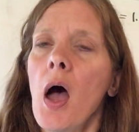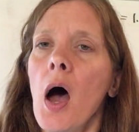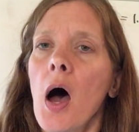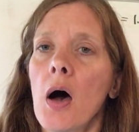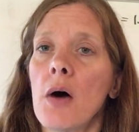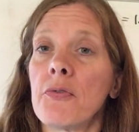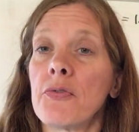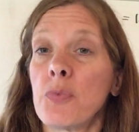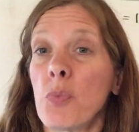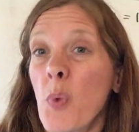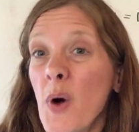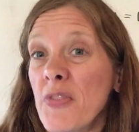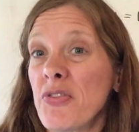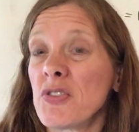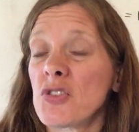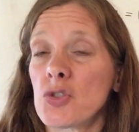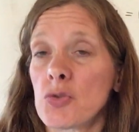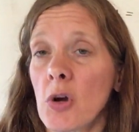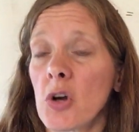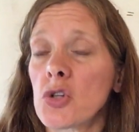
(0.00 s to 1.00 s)
of what
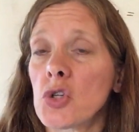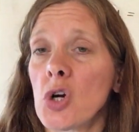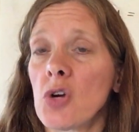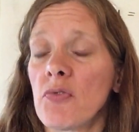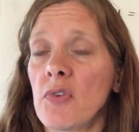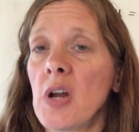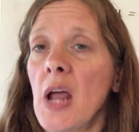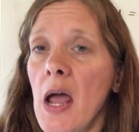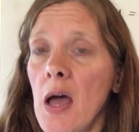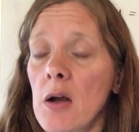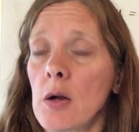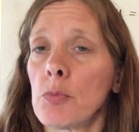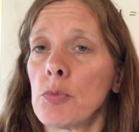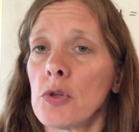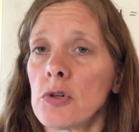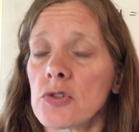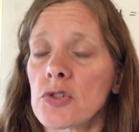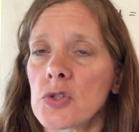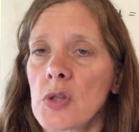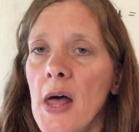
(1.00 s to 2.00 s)
the structure of an atom
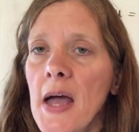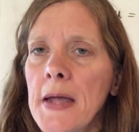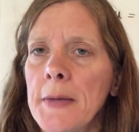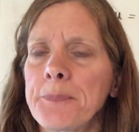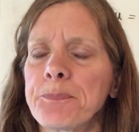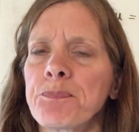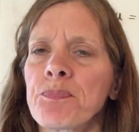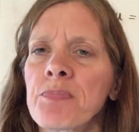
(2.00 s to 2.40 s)
looks like.